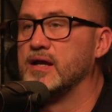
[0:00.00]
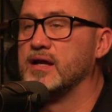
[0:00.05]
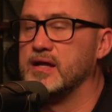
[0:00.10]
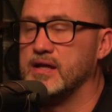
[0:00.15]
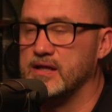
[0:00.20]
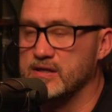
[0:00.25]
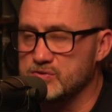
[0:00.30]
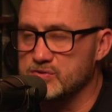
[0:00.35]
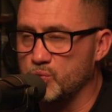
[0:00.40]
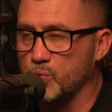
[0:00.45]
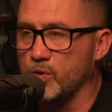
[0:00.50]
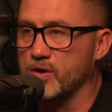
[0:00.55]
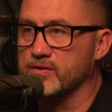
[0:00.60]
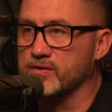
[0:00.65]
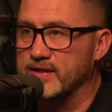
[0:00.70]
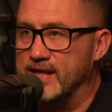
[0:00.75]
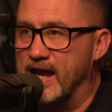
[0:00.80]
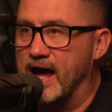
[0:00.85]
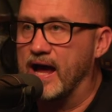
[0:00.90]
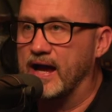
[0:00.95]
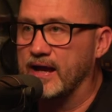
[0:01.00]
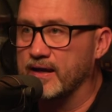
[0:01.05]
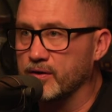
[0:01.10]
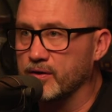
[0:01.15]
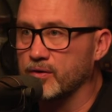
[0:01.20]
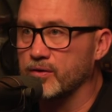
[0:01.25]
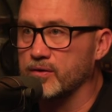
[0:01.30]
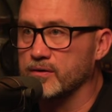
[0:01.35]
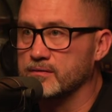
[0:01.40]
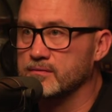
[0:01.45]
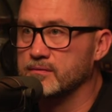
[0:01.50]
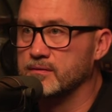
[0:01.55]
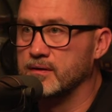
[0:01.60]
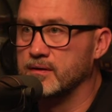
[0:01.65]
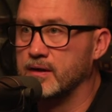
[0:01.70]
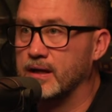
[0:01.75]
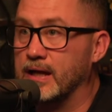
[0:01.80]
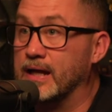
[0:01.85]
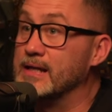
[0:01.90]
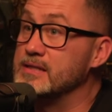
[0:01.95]
is worth dying on.
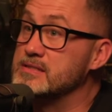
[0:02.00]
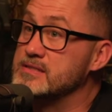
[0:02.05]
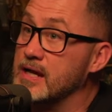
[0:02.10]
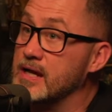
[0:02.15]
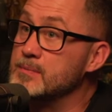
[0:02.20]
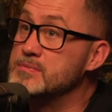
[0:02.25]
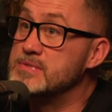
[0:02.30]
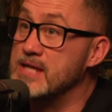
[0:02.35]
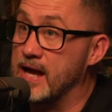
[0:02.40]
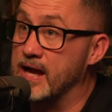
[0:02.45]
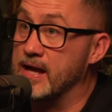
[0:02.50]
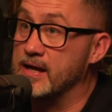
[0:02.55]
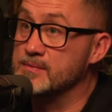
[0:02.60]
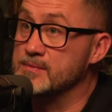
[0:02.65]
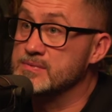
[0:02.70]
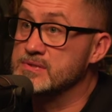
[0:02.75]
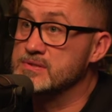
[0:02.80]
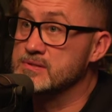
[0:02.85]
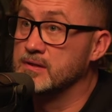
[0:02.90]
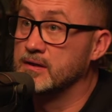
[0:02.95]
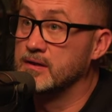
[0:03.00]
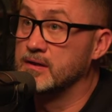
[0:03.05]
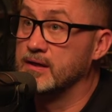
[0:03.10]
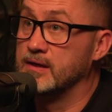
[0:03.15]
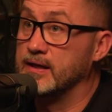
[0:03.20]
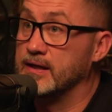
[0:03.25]
And sometimes it